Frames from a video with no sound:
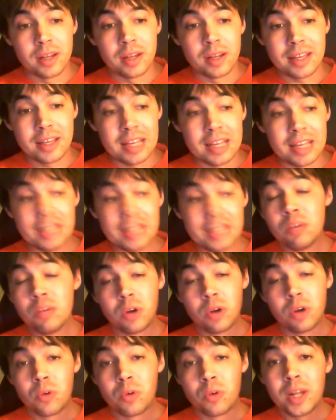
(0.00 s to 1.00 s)

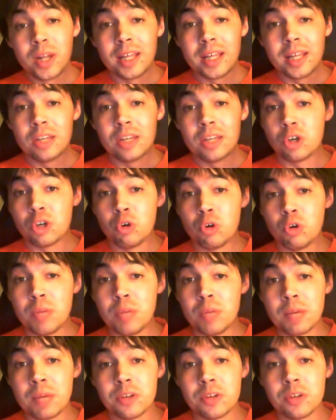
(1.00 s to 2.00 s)
anyone really who would be
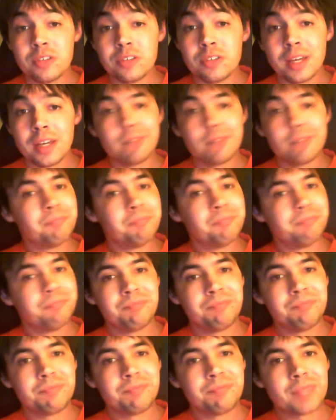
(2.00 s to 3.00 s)
able to say
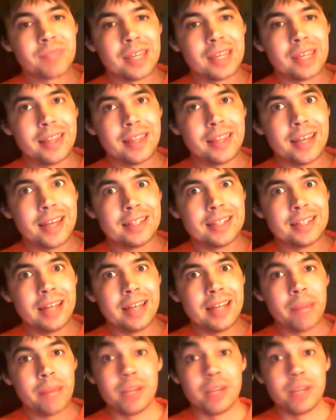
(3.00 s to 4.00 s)
that didn't
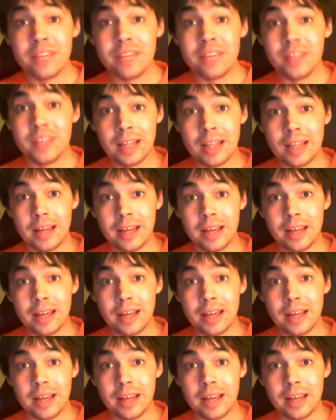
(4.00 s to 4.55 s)
happen if he lied.